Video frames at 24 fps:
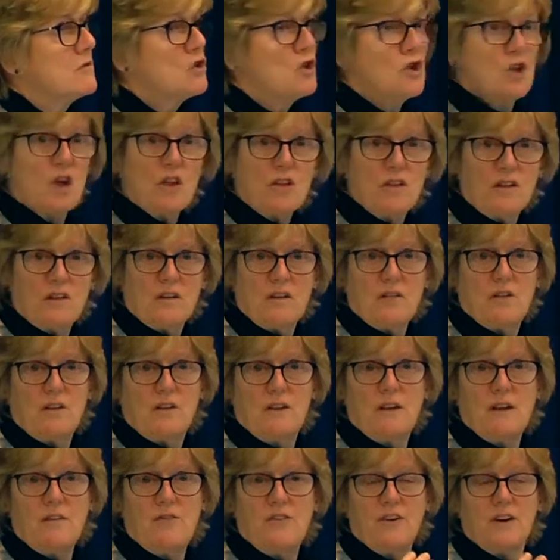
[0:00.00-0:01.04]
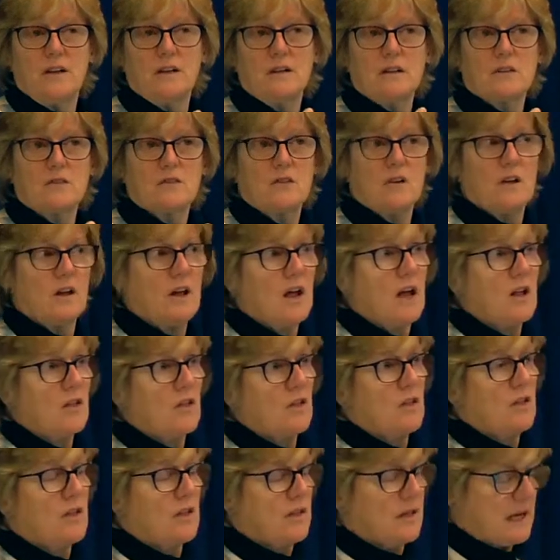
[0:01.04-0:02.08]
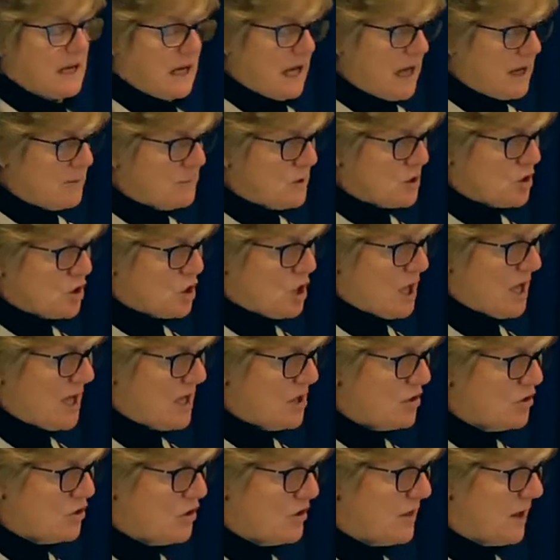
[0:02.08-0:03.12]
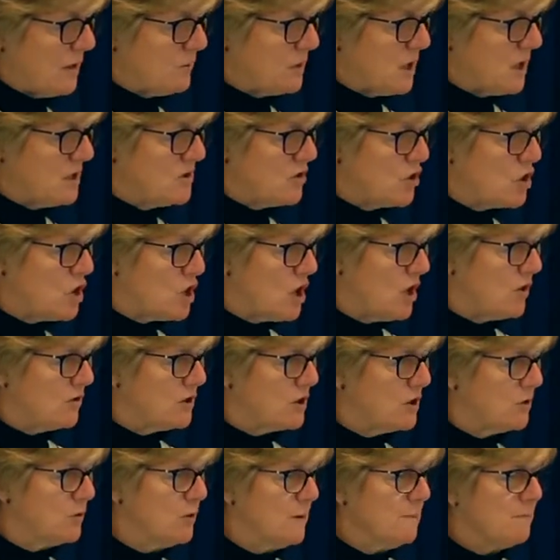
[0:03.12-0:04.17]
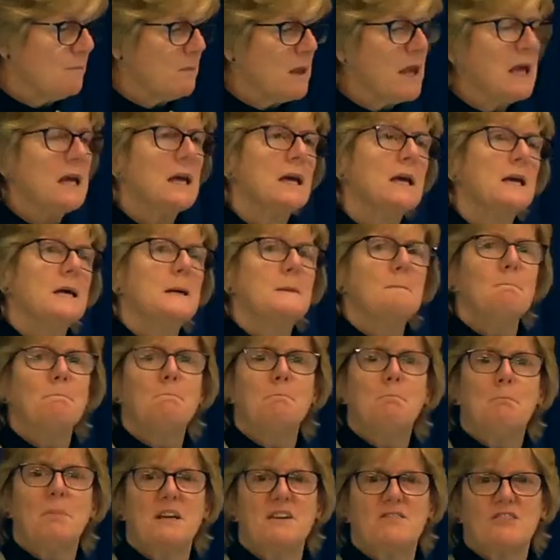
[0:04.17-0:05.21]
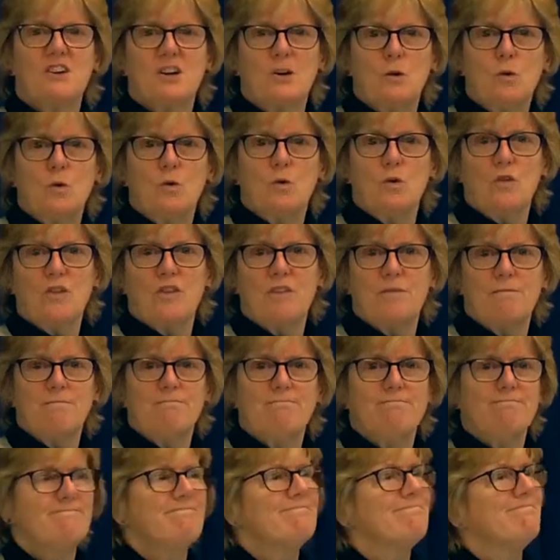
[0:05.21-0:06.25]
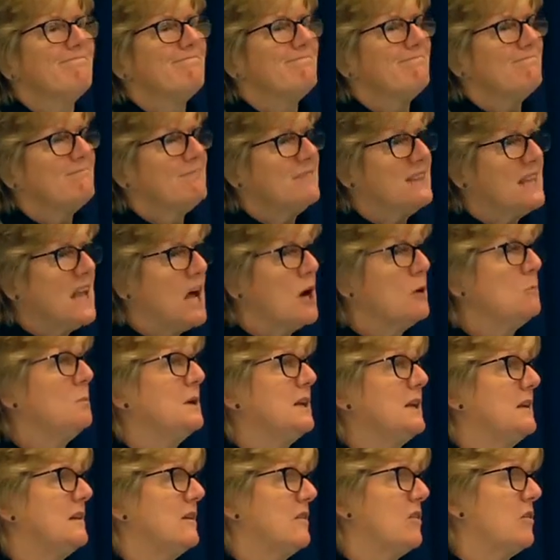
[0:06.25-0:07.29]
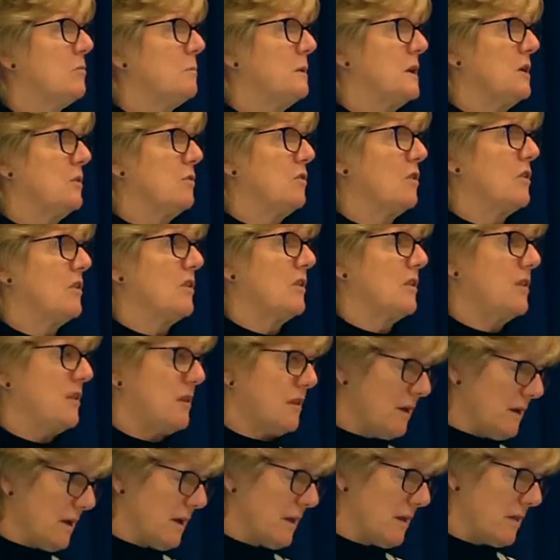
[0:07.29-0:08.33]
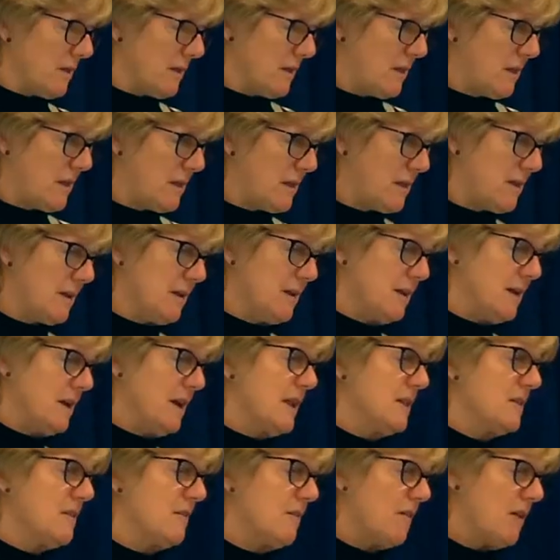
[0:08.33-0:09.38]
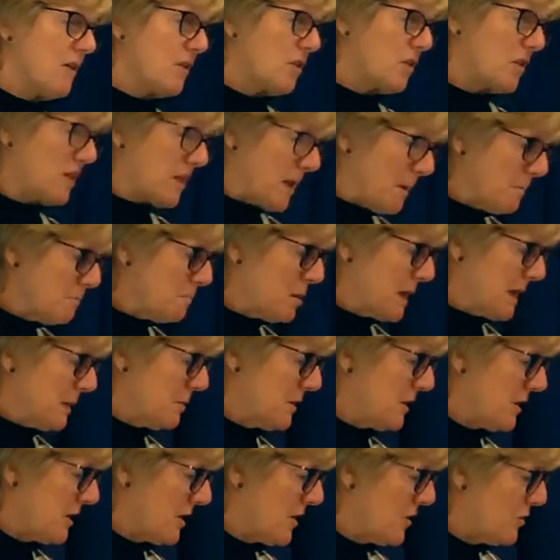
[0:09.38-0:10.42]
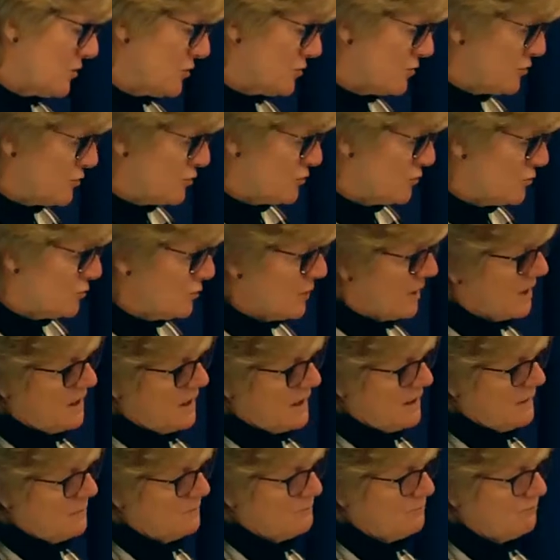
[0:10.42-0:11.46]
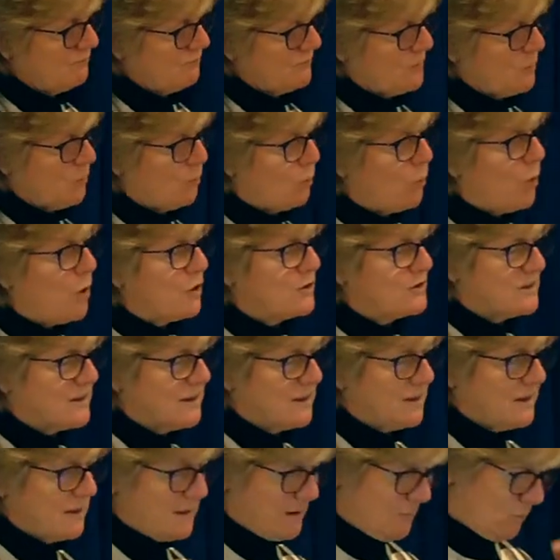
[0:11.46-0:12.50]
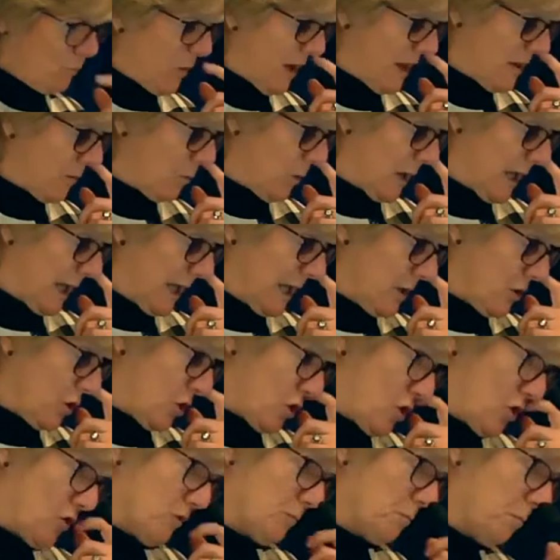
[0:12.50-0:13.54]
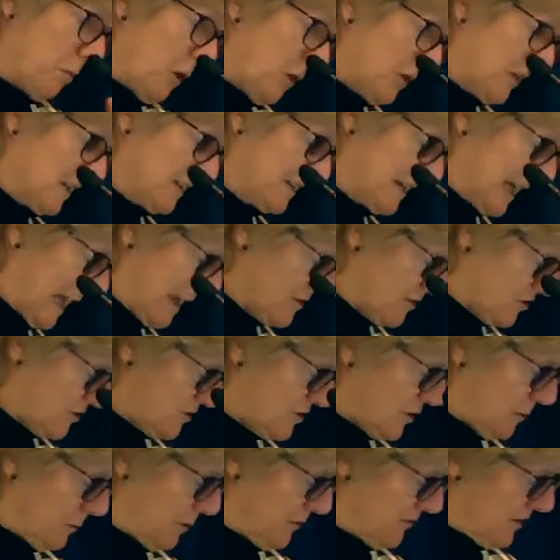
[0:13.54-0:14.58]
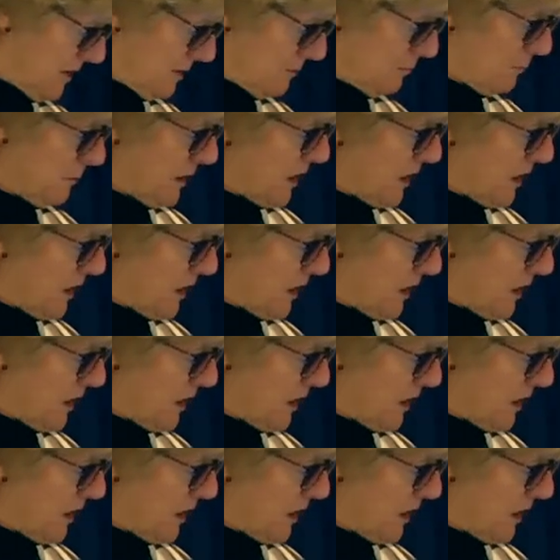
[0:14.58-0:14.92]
just as difficult as climate change, as I'm going to show you. But of course, nobody disputes the science. There are some people who wonder whether we should bother to get on top of it